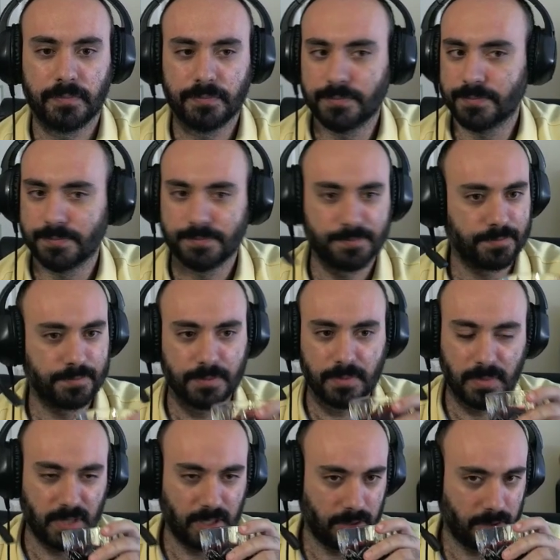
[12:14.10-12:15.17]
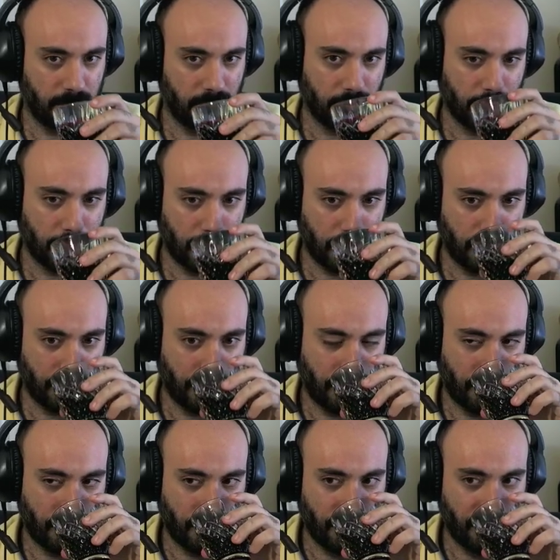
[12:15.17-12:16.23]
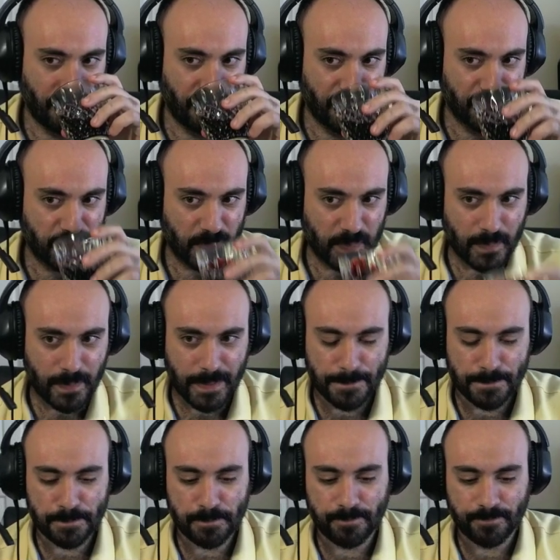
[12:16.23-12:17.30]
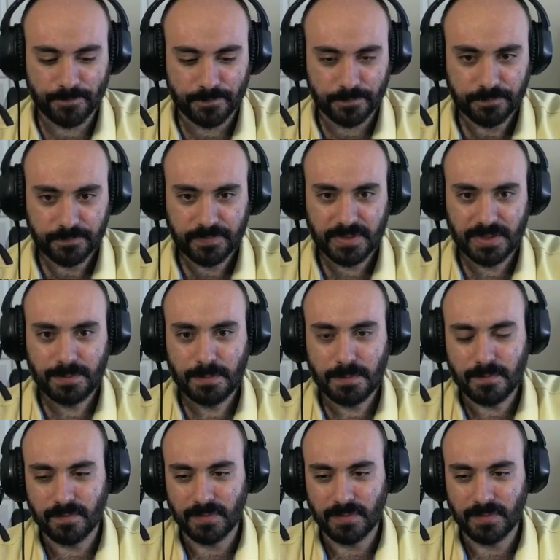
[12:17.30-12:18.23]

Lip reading: I have possessed this body of steel and rage.